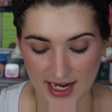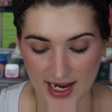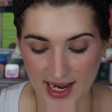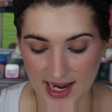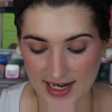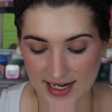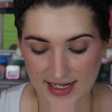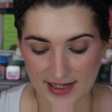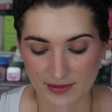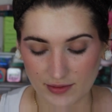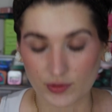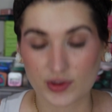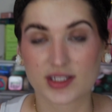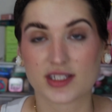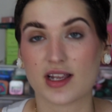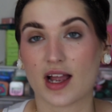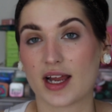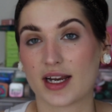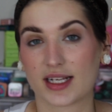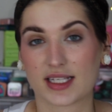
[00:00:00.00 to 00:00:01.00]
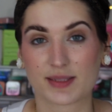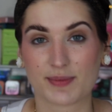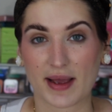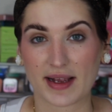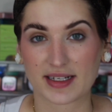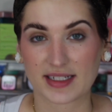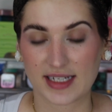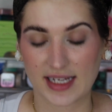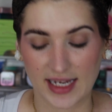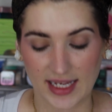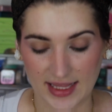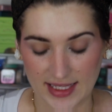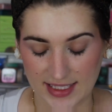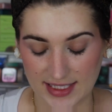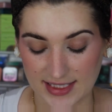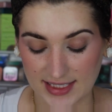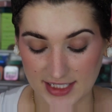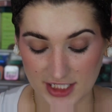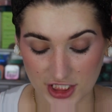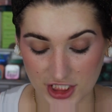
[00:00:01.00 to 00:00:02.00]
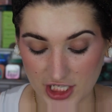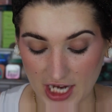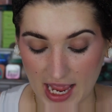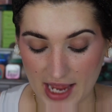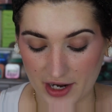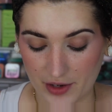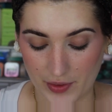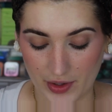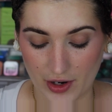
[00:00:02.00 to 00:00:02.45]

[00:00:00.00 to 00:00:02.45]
I was not expecting this shadow